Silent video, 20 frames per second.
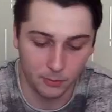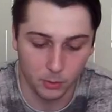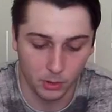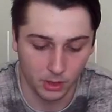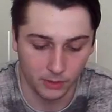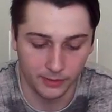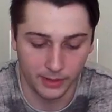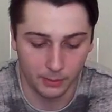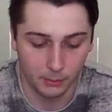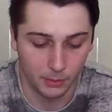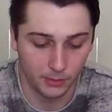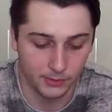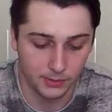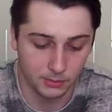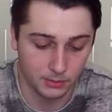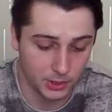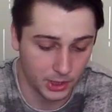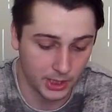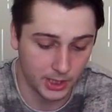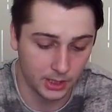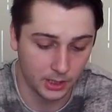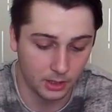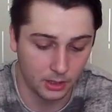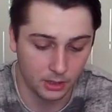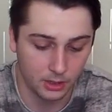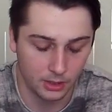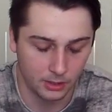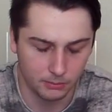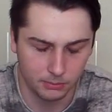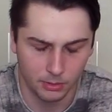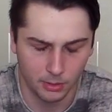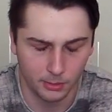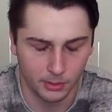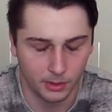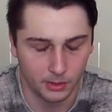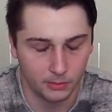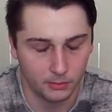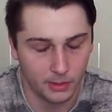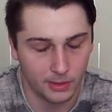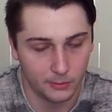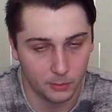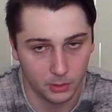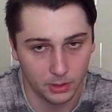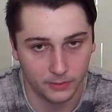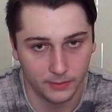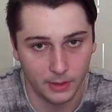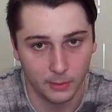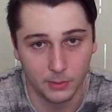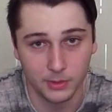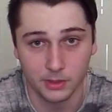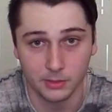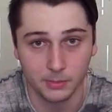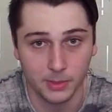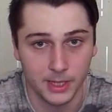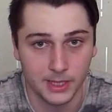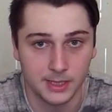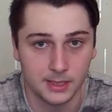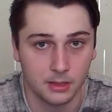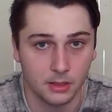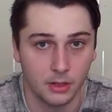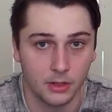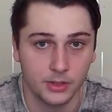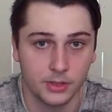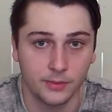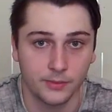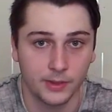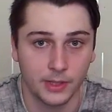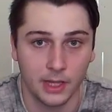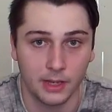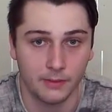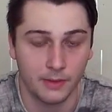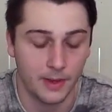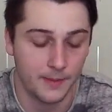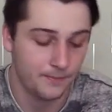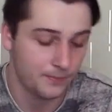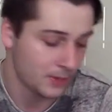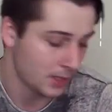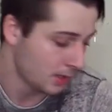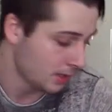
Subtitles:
one of them with some chicken, or probably have one of them with some pasta or something like that.